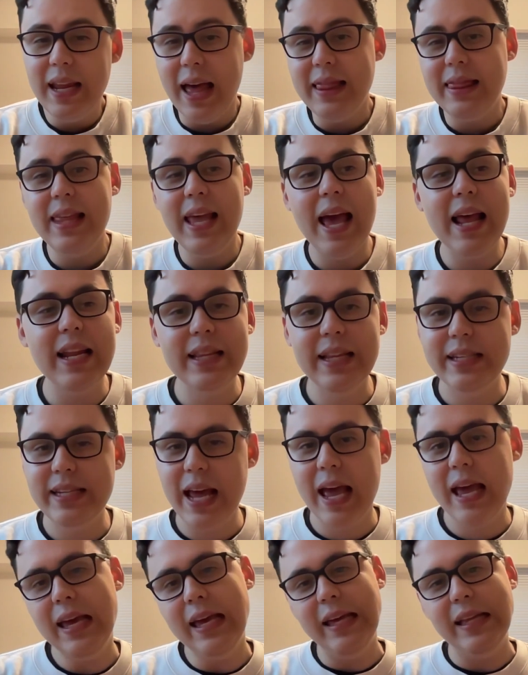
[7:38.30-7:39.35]
at the end of the
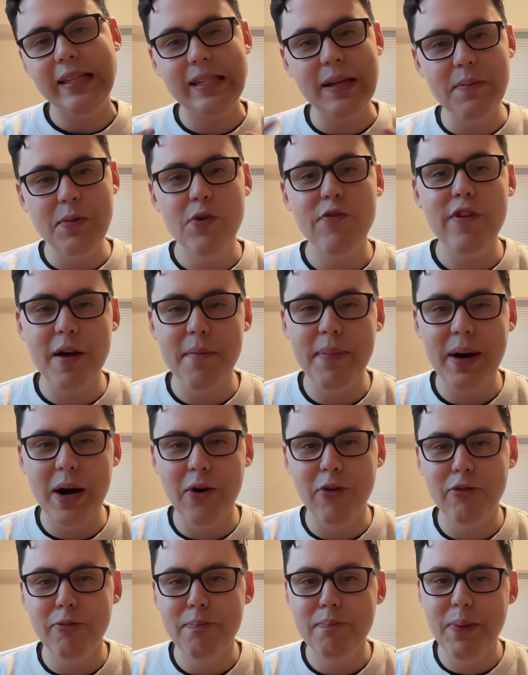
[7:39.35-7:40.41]
day, it's a movie
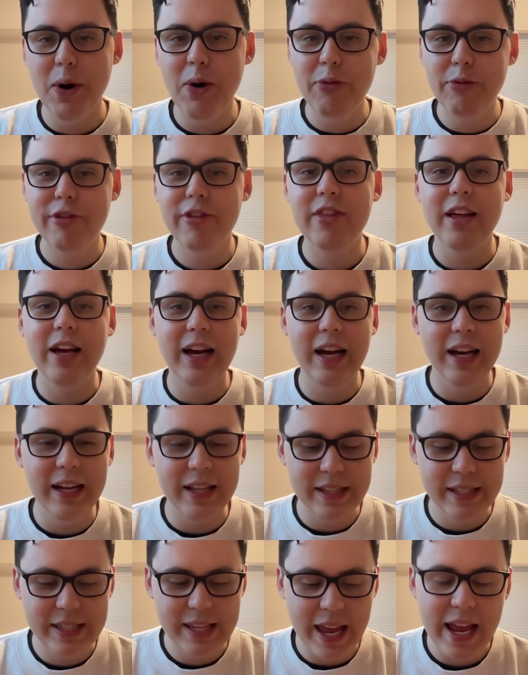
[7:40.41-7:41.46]
about both
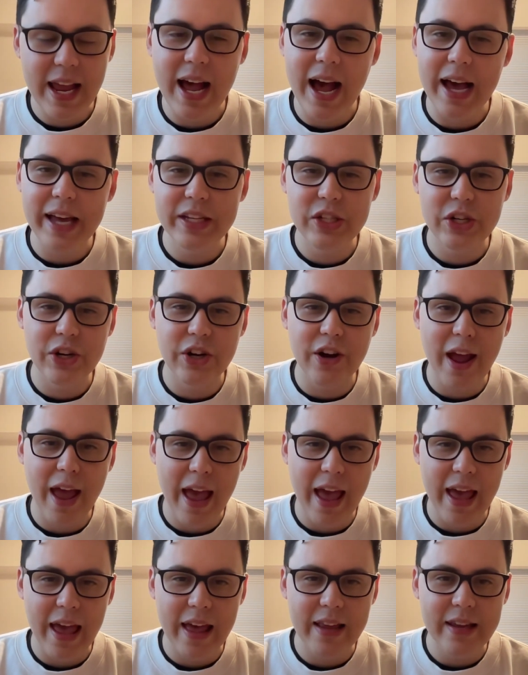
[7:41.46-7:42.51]
Zenkaiger
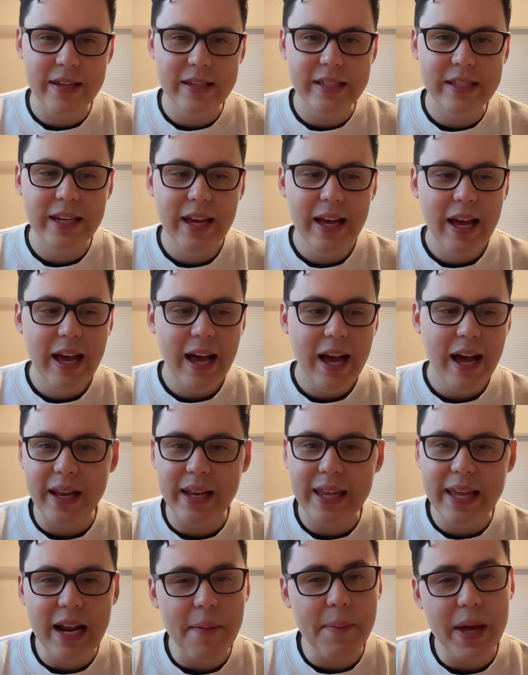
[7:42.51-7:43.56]
and
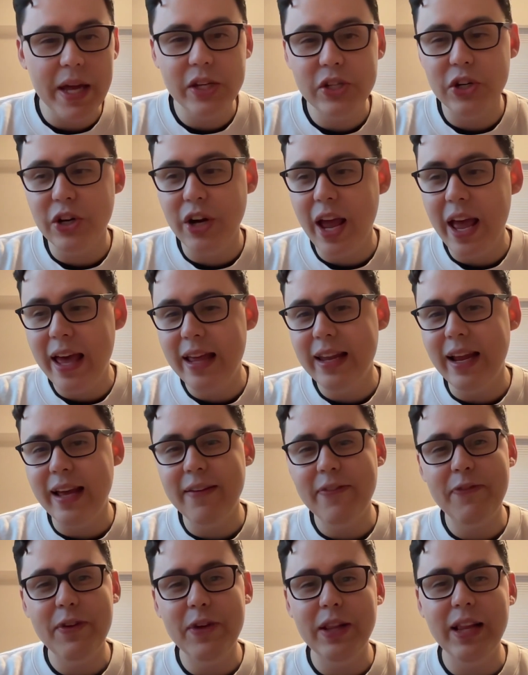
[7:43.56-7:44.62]
Kiramager. And I
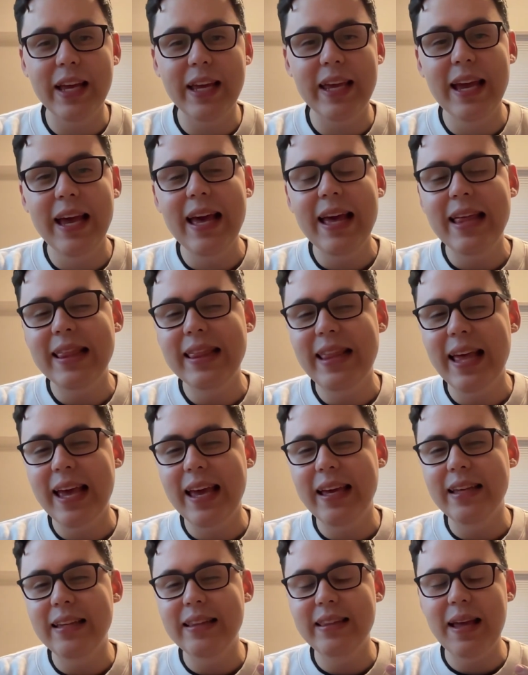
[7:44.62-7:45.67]
feel like
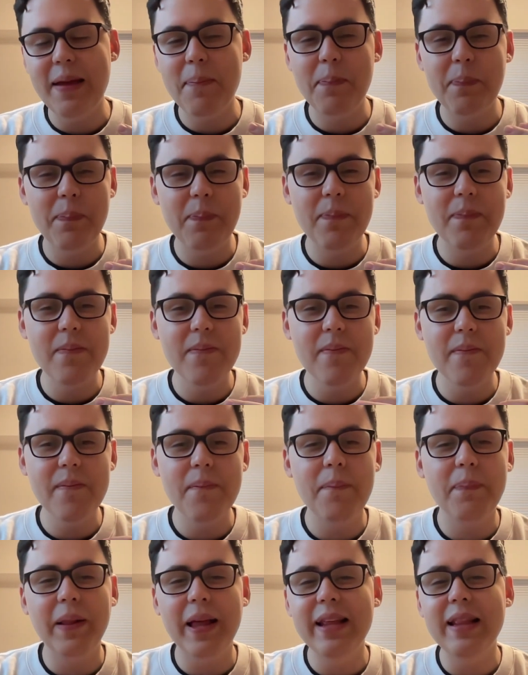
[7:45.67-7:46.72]
they
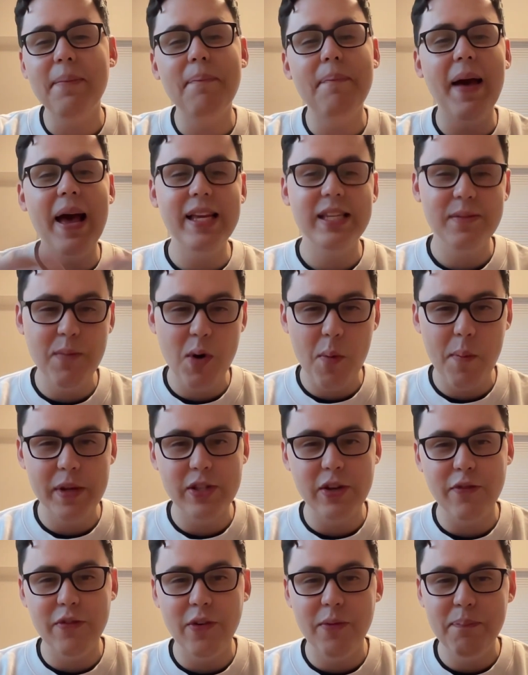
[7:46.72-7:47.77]
play the best moments
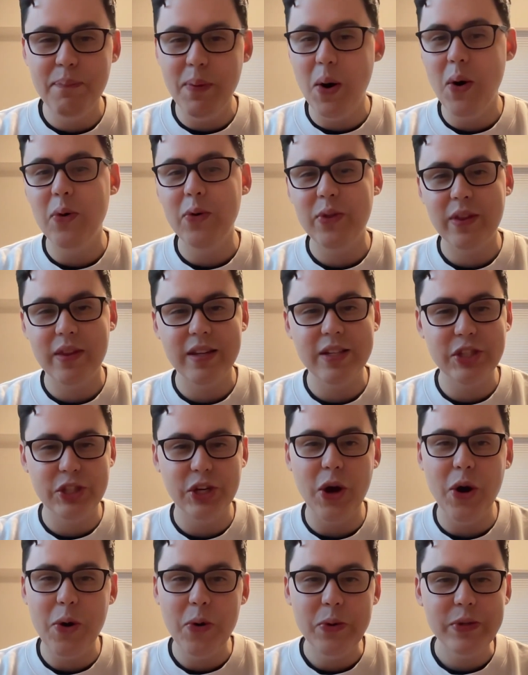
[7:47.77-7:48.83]
of both
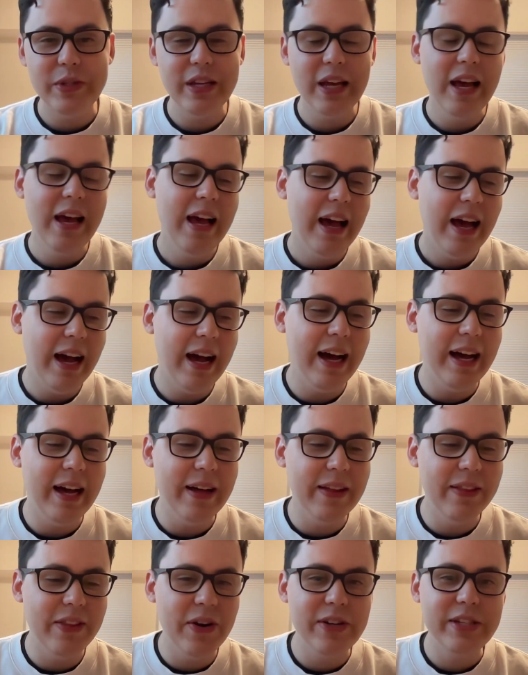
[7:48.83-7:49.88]
shows.
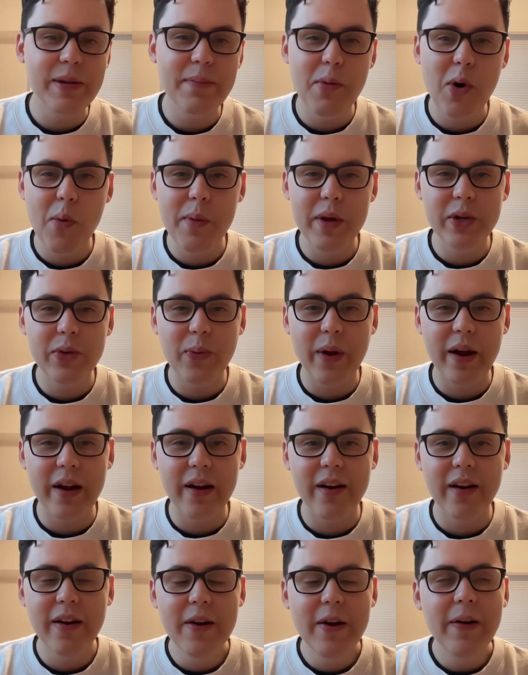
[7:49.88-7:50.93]
There's a moment
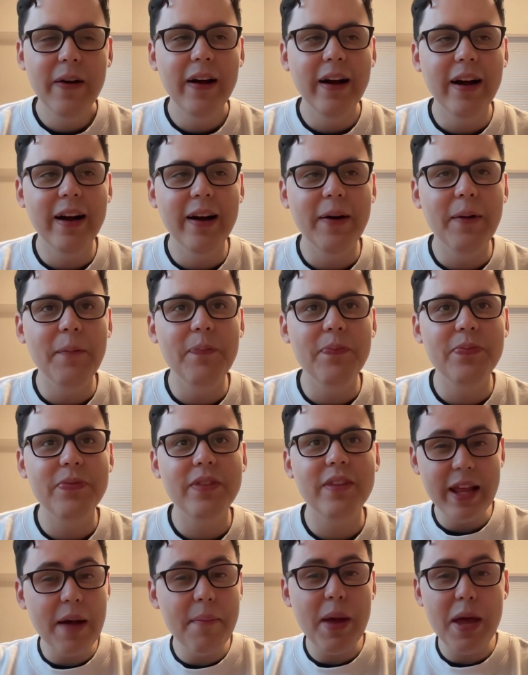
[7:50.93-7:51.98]
where
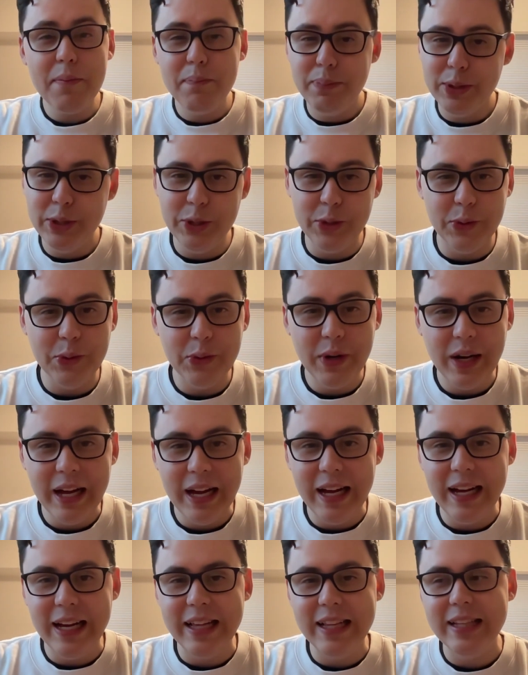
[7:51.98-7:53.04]
Kiramei Blue,
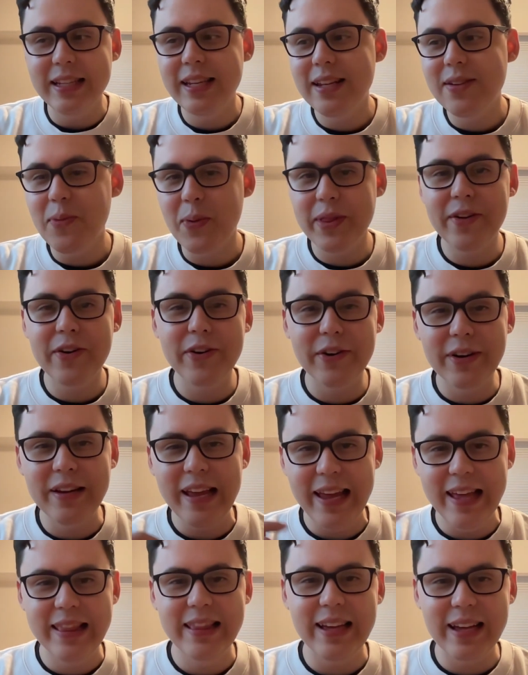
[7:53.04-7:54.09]
when they're
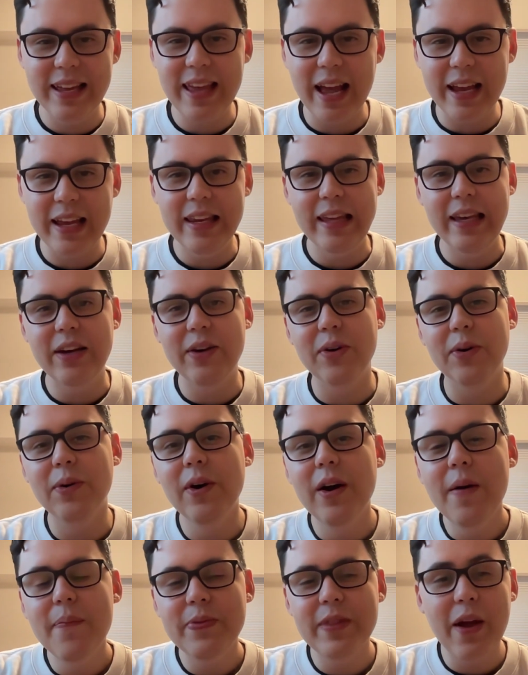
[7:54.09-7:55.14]
in the yakiniku,
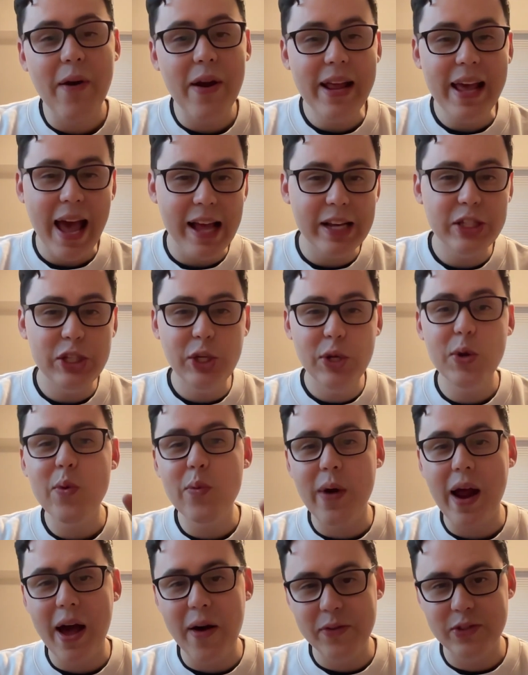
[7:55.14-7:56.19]
they already had two
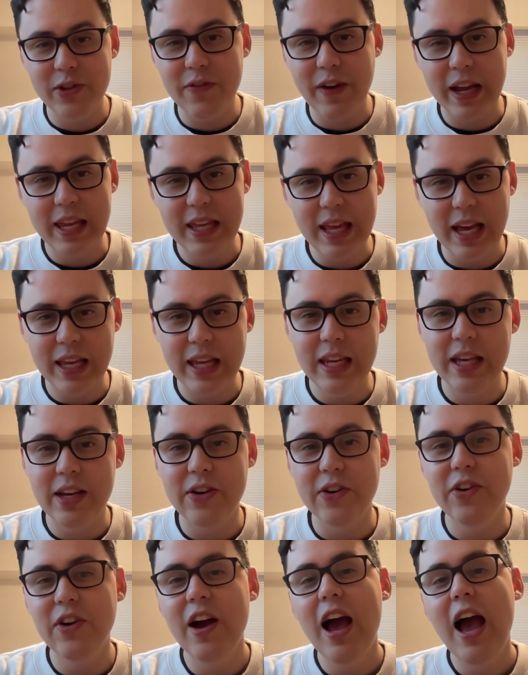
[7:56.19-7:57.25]
rounds of
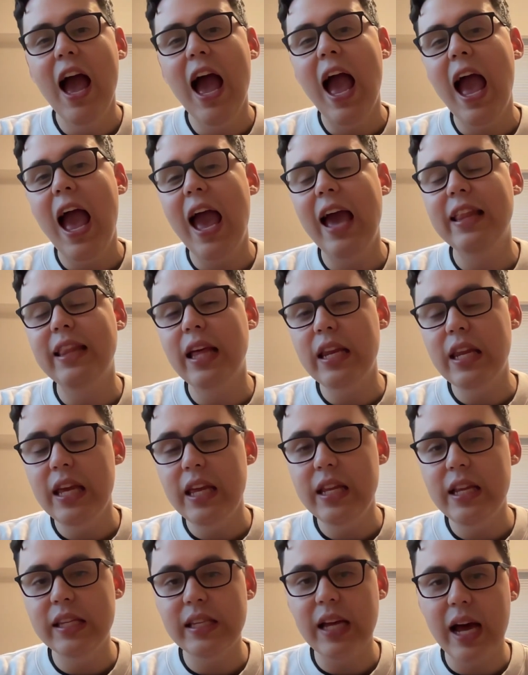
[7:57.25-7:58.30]
yakiniku, and then he
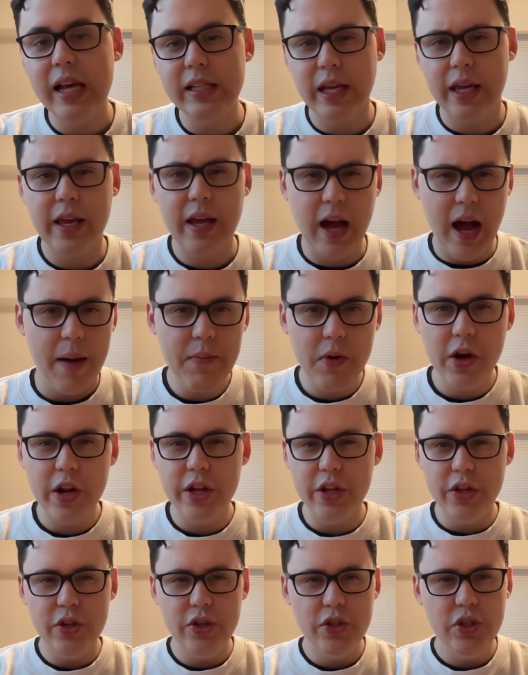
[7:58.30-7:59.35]
decides, like, I'm
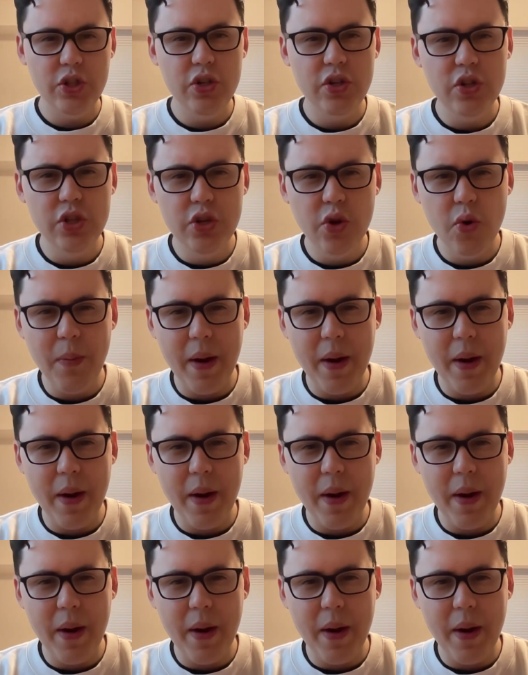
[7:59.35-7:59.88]
gonna do